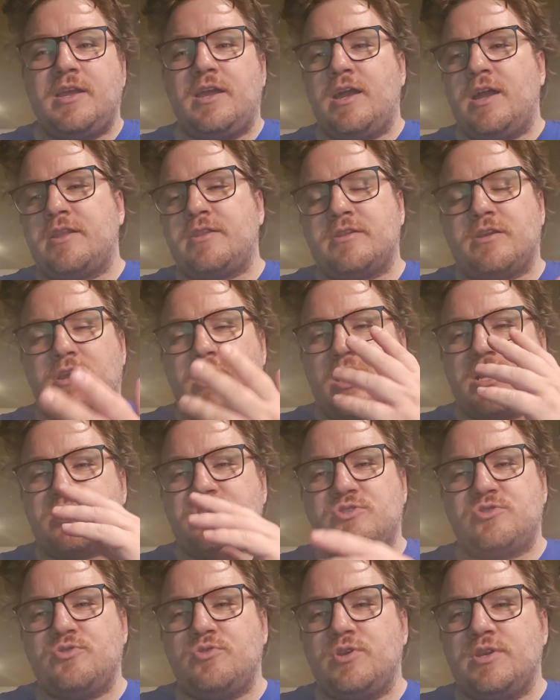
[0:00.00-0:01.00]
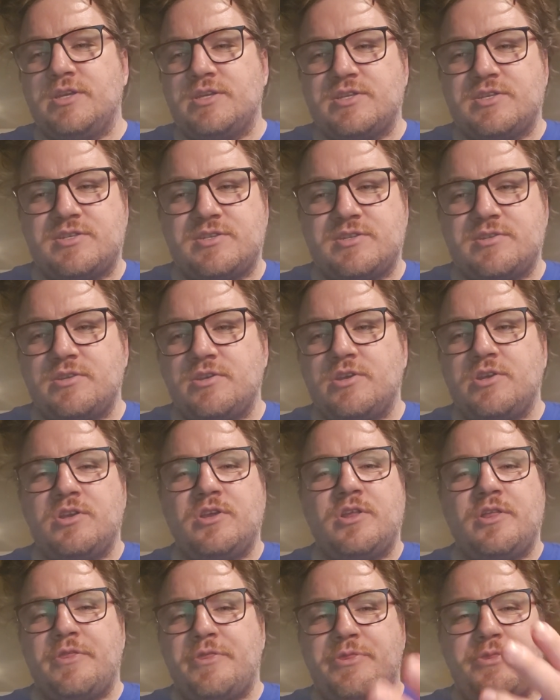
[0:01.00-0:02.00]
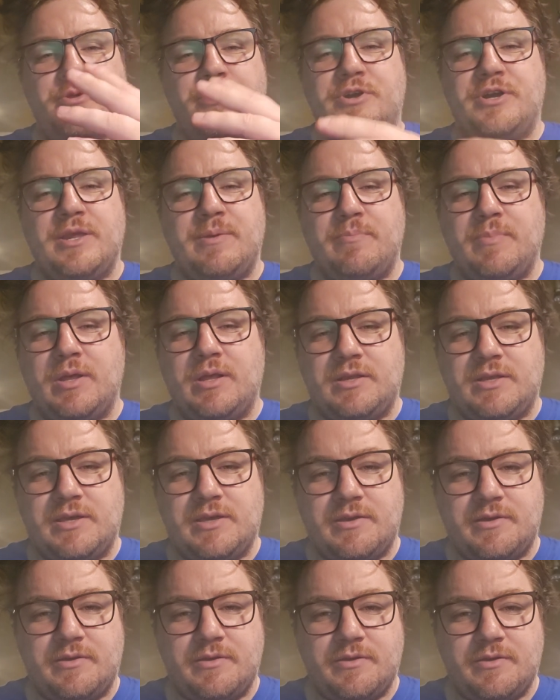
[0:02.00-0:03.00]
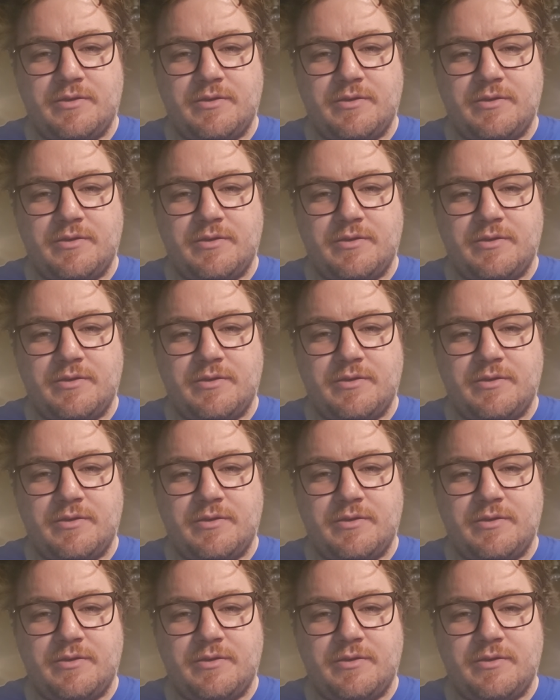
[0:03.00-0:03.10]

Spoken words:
and the lawsuit is 30 million.